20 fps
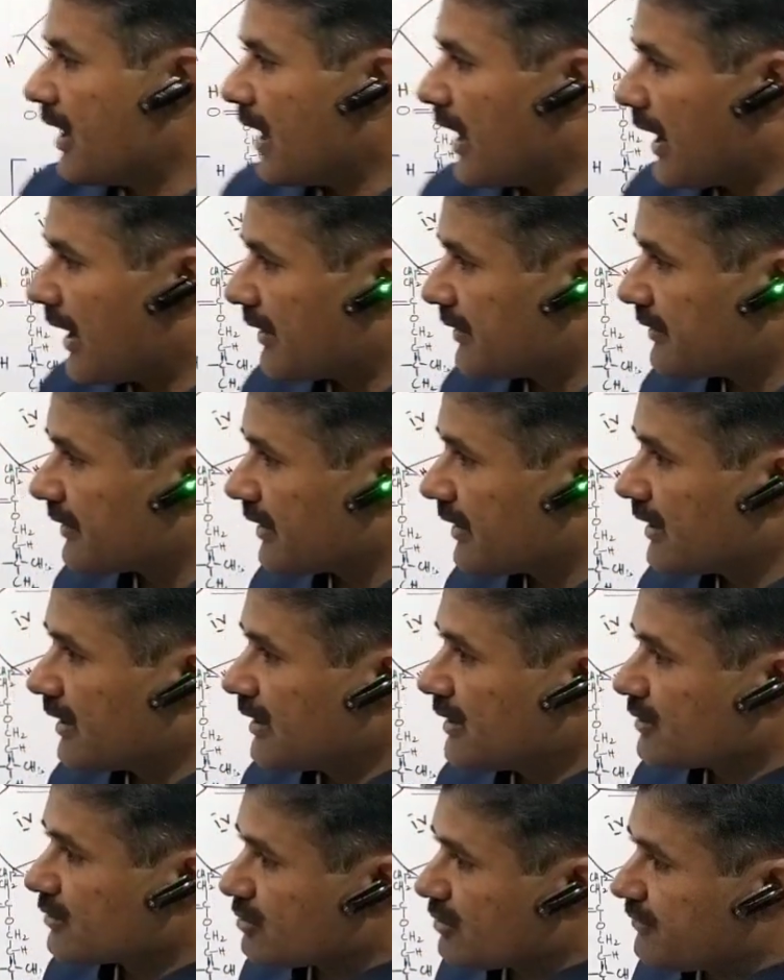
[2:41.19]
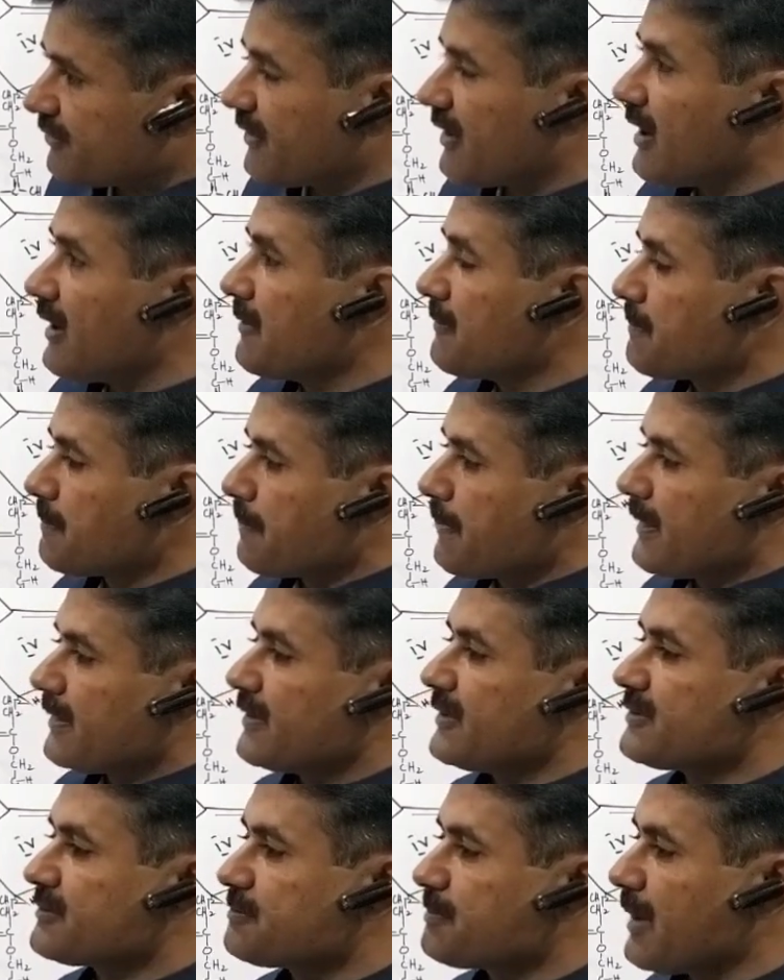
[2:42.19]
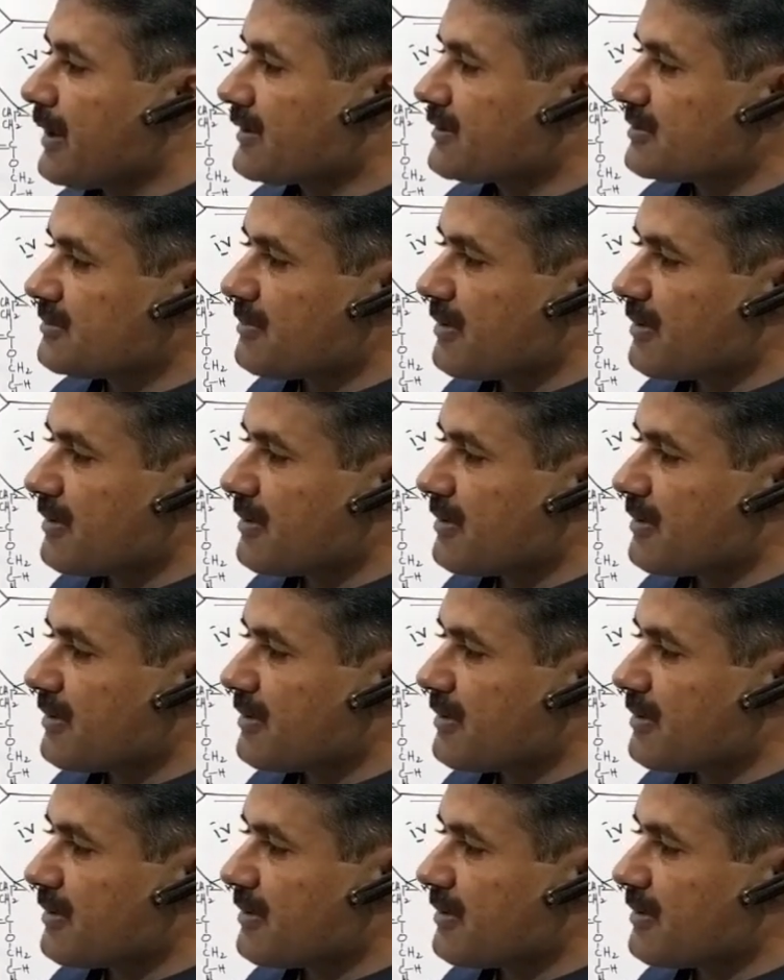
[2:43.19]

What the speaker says: And so far the spectrum